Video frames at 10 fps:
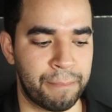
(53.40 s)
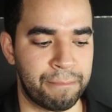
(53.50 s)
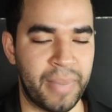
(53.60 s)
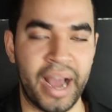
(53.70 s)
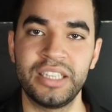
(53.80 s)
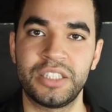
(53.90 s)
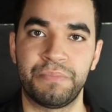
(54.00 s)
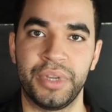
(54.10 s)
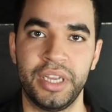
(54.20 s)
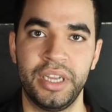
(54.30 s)
my
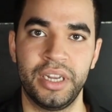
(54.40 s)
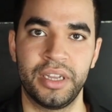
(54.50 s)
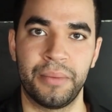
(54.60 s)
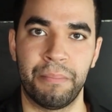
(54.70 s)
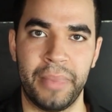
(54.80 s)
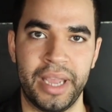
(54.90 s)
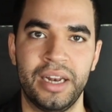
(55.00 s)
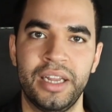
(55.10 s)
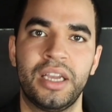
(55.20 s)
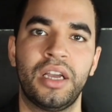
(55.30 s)
speed
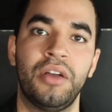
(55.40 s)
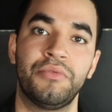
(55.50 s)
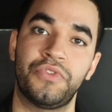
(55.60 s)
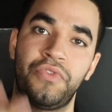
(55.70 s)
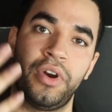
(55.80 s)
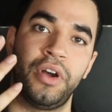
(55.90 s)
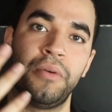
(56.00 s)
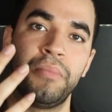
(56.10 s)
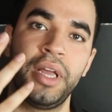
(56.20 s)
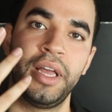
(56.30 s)
mainly comes
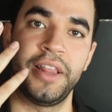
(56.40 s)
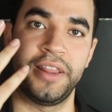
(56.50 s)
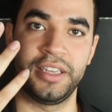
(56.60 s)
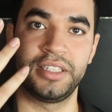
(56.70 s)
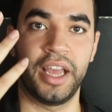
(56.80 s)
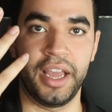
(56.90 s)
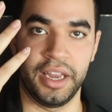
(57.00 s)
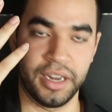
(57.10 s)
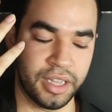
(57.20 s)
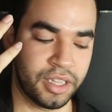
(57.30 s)
from this hand.